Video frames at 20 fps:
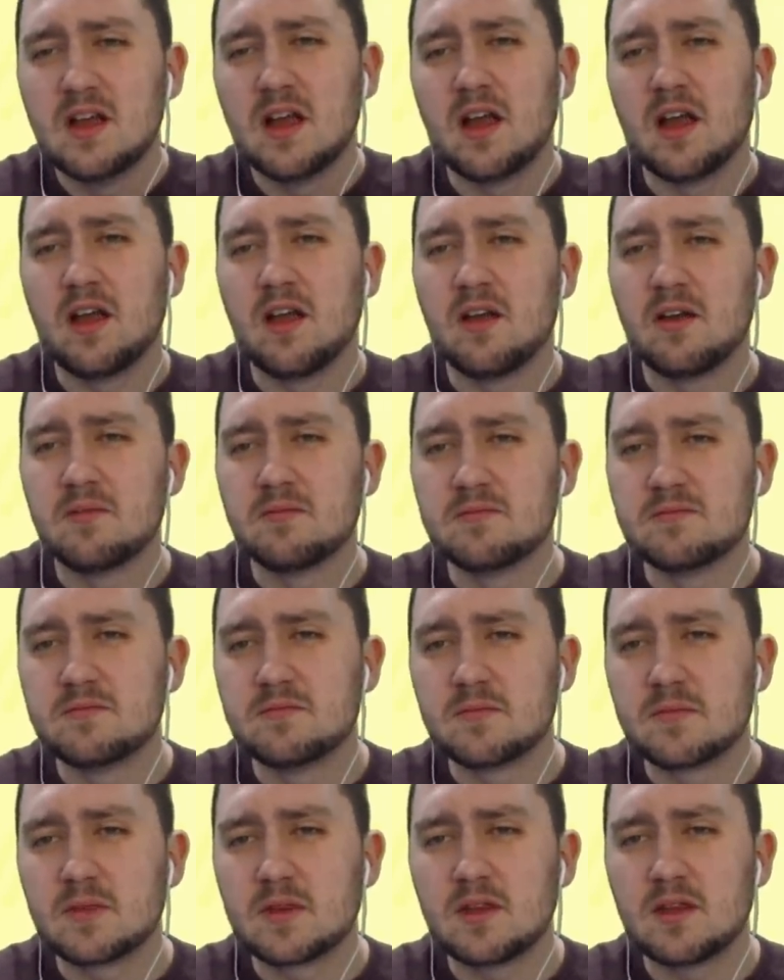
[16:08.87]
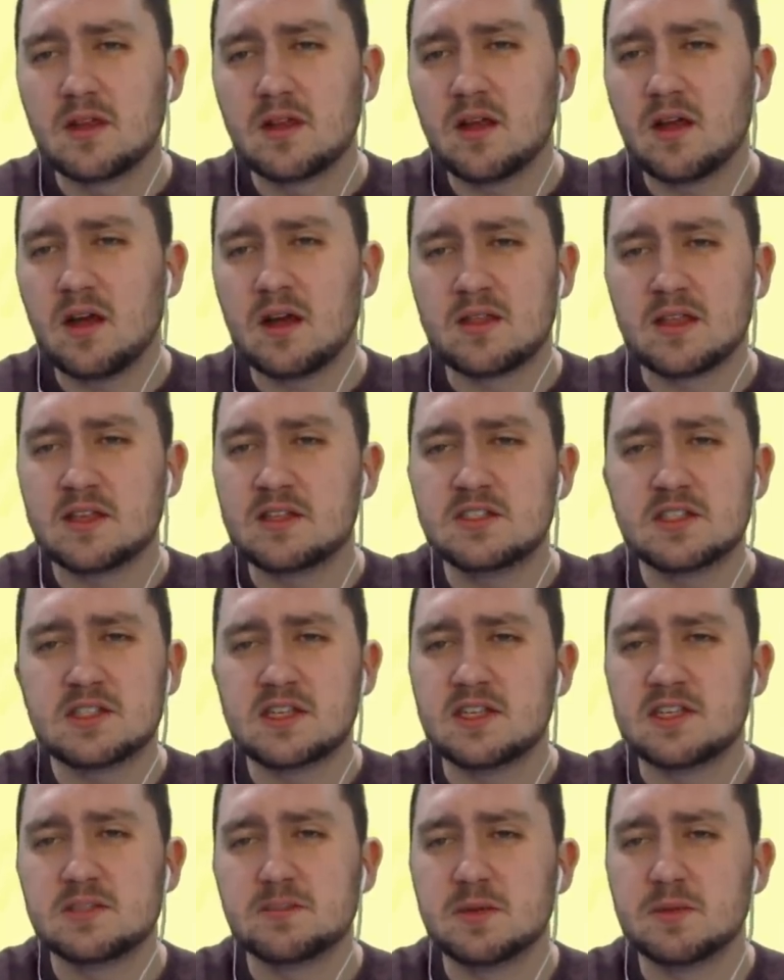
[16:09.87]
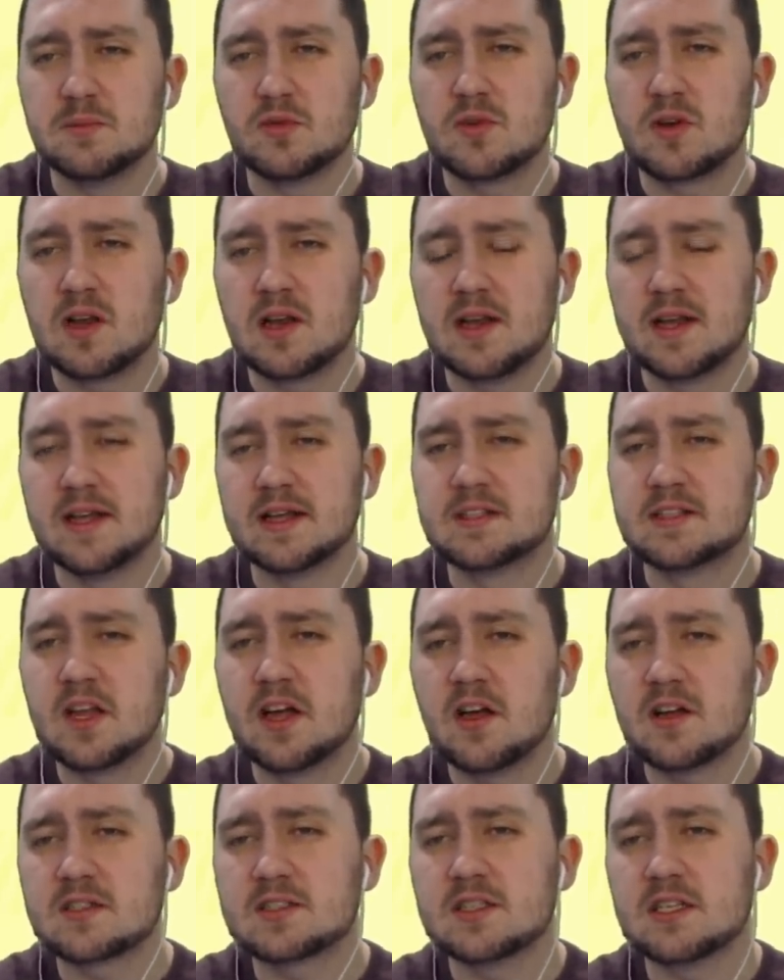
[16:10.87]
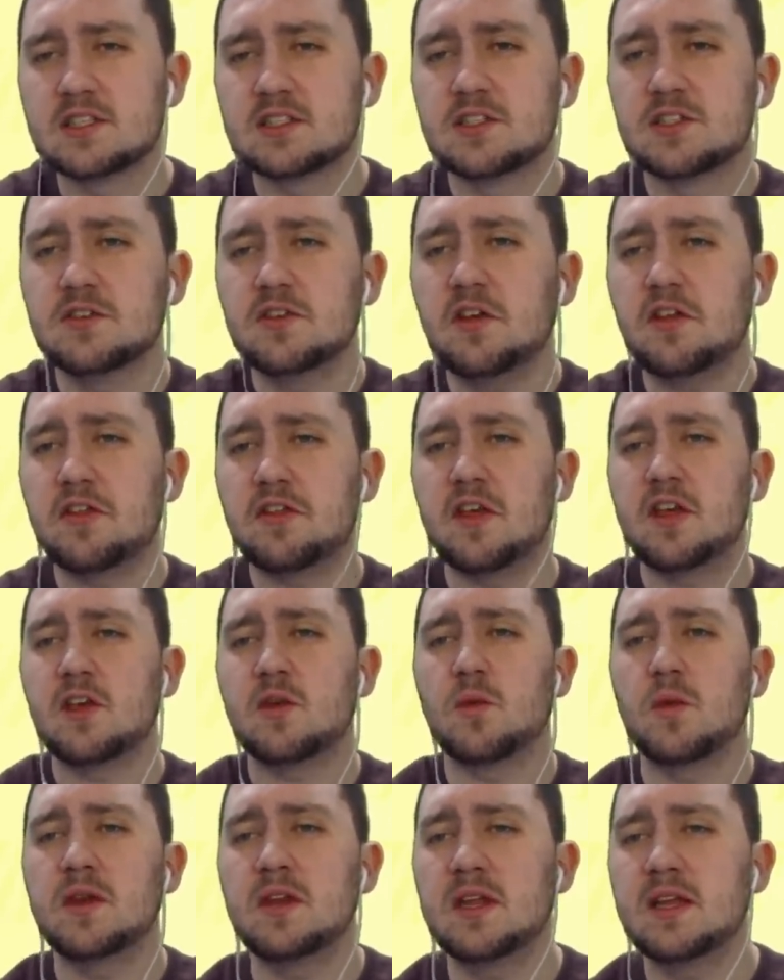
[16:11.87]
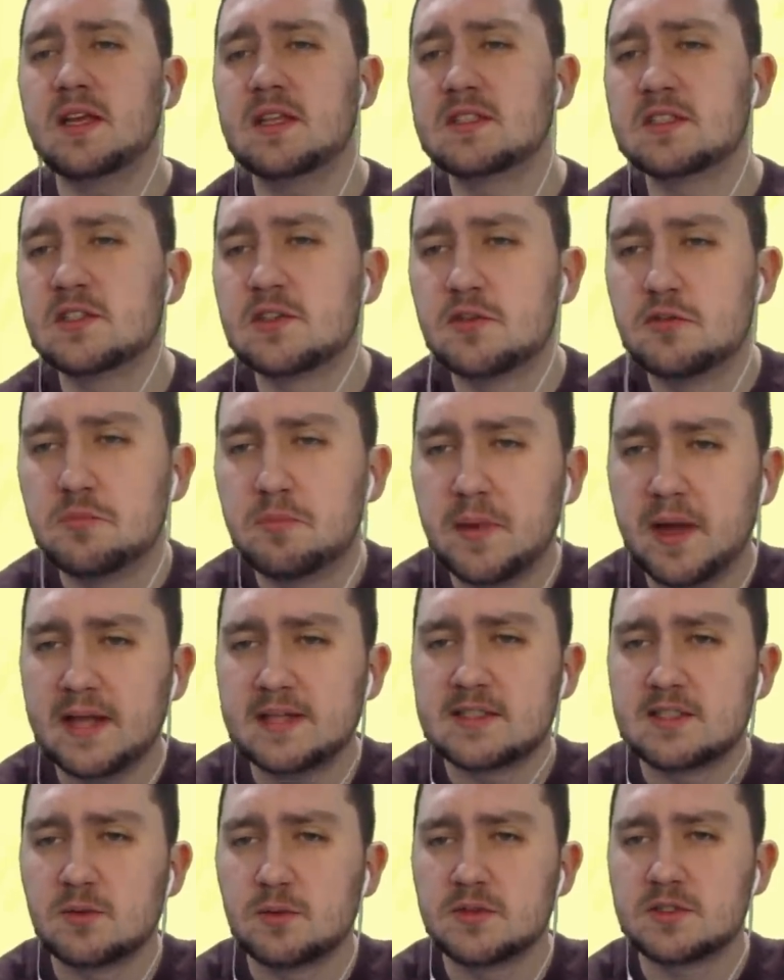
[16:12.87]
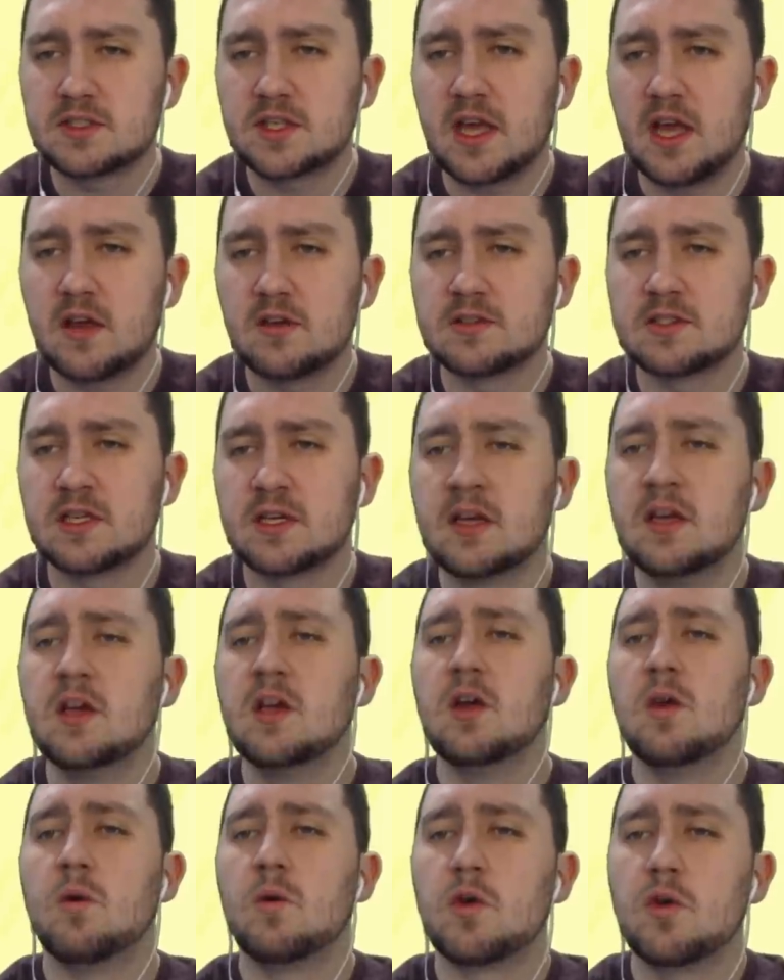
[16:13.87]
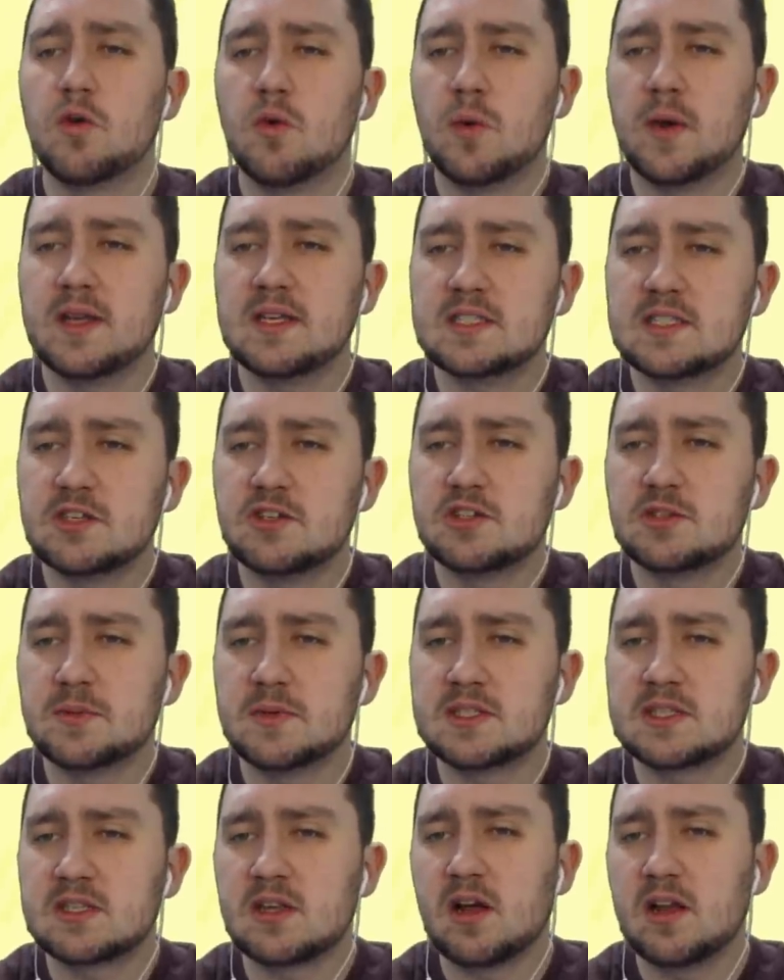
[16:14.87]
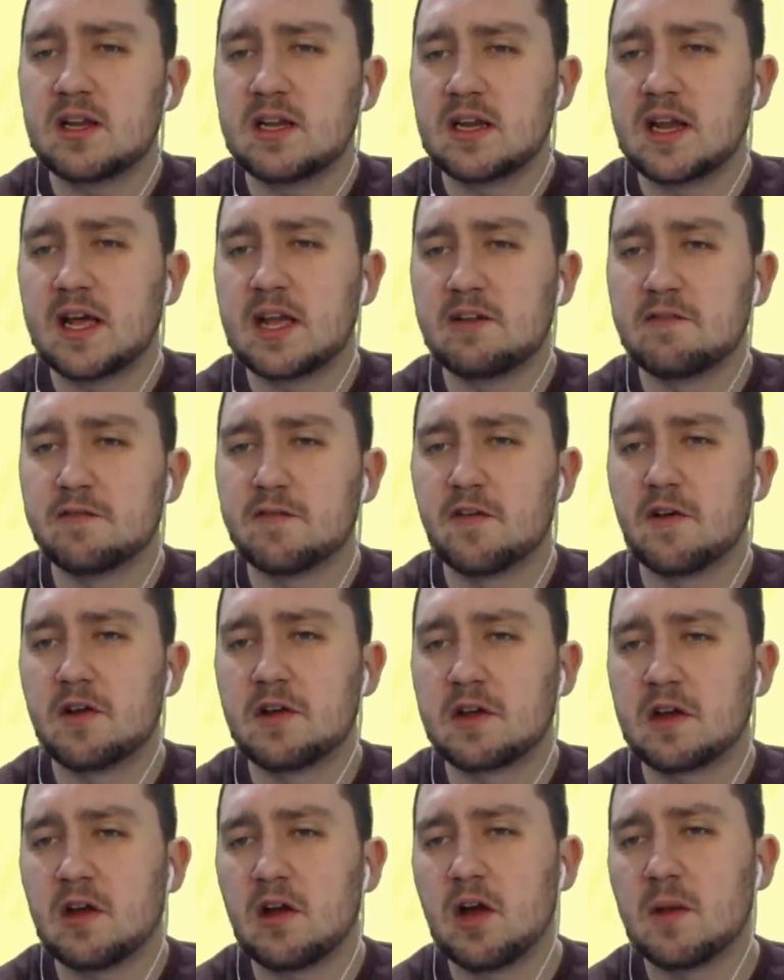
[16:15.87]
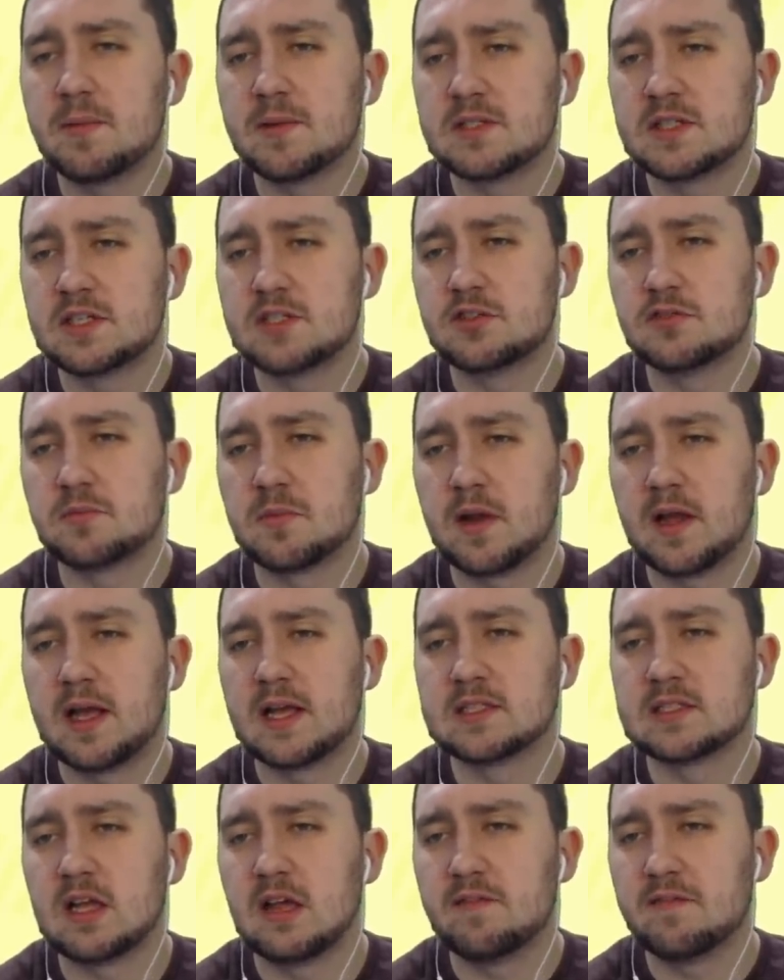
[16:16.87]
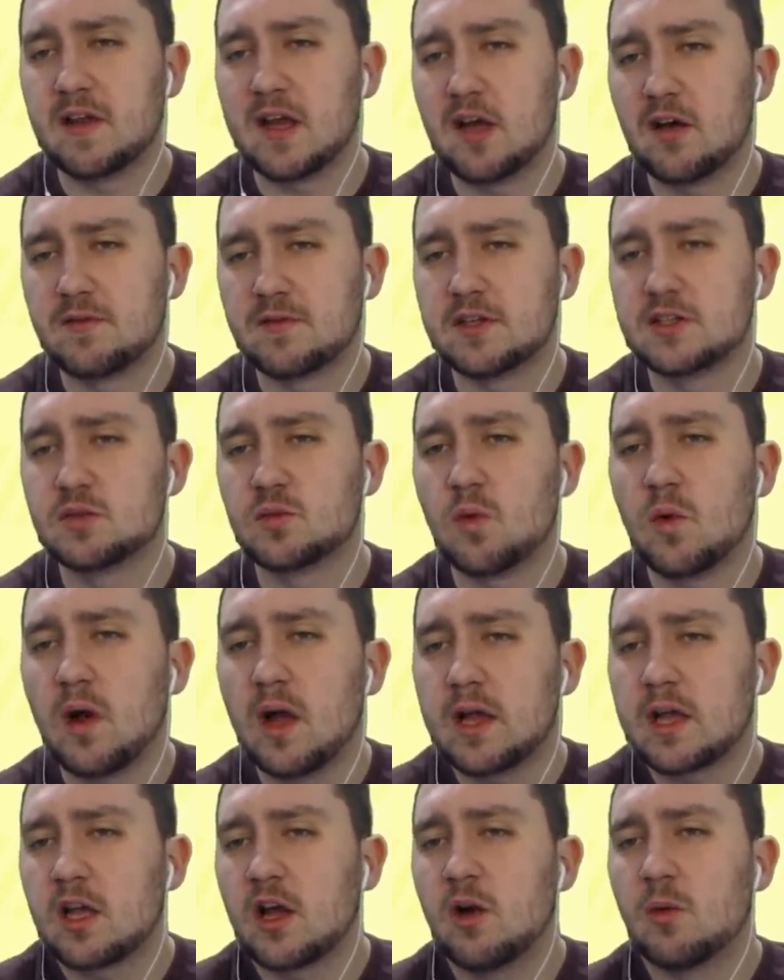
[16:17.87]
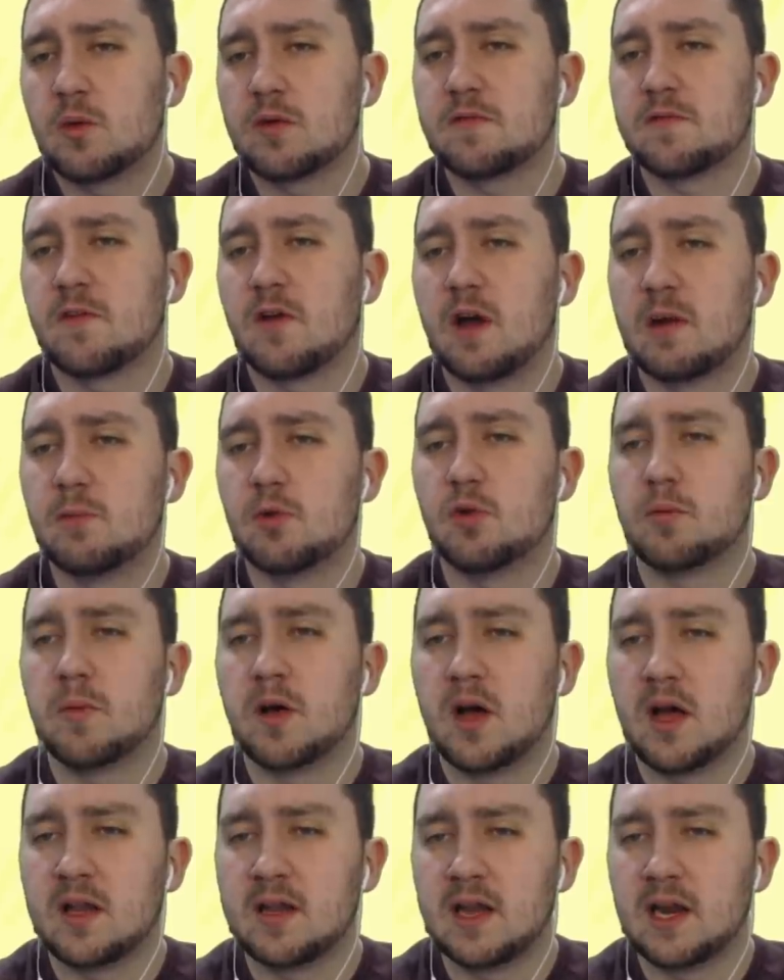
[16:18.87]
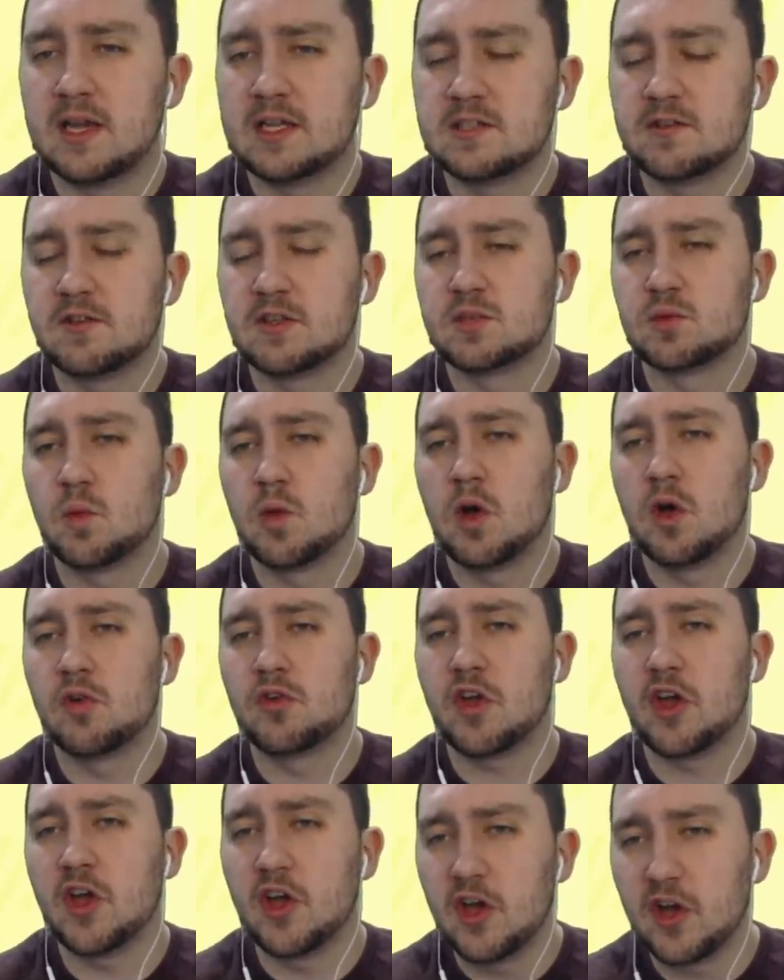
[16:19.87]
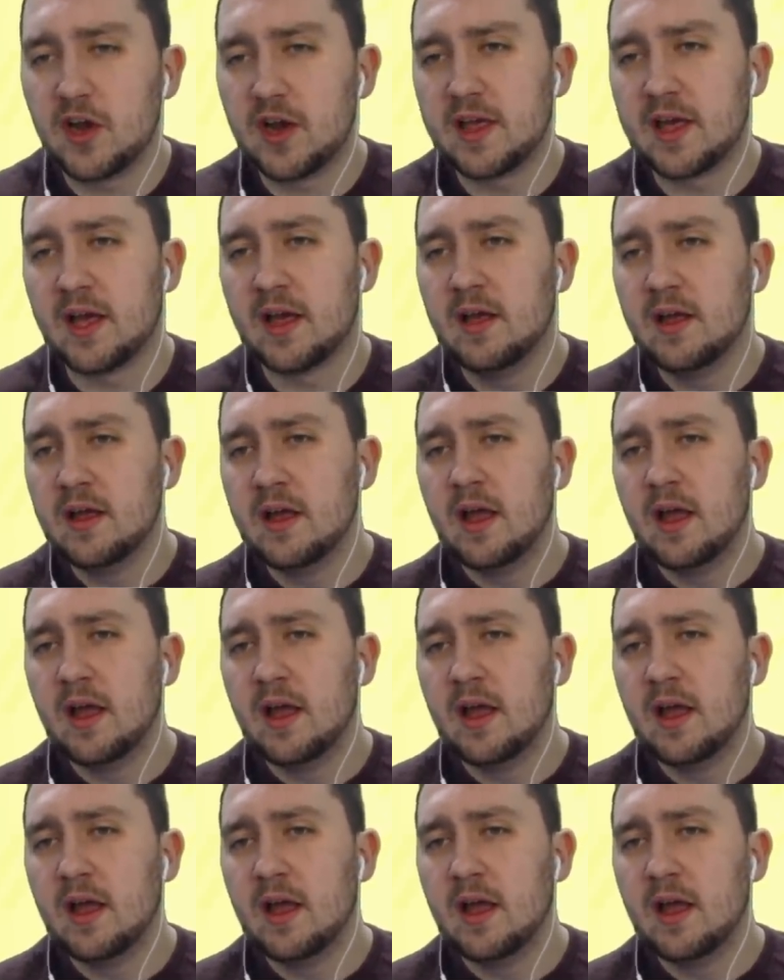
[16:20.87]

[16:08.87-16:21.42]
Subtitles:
They just need to be more clear. Dirk says, do you think we need to do better with scouting? We always seem to be slightly late in finding high potential players like Vlahovic. Why can't we find more Martinellis of this world earlier?